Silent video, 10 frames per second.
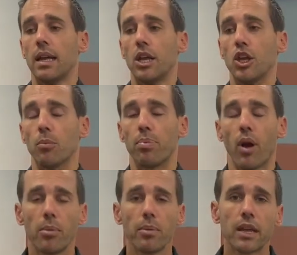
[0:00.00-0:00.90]
You're
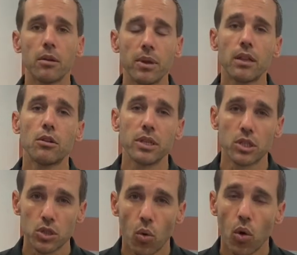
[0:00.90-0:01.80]
probably going to be a little bit
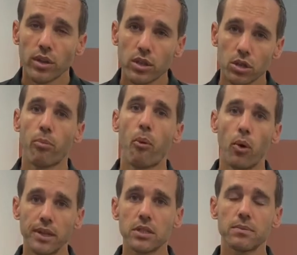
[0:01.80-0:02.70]
sore at certain
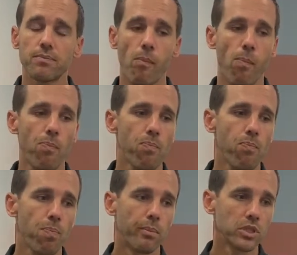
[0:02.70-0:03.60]
points.
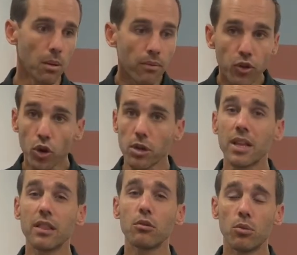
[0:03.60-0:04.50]
Some of you are going to be
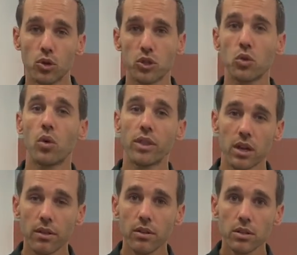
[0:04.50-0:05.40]
a little more sore than
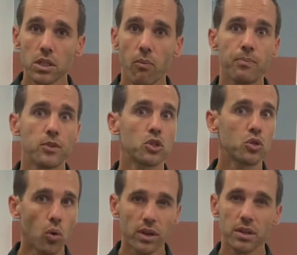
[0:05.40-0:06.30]
others.
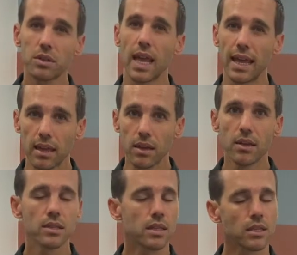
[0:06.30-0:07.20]
Soreness,
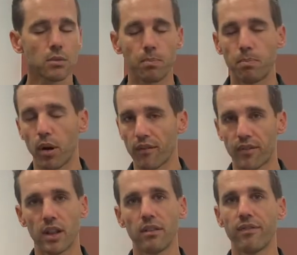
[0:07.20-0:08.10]
achiness, that's
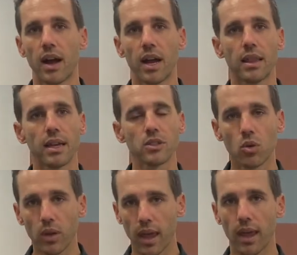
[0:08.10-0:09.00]
perfectly fine. That's
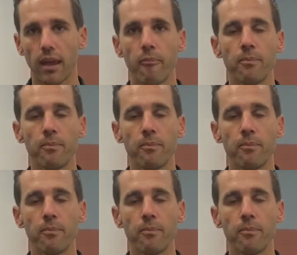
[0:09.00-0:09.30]
okay.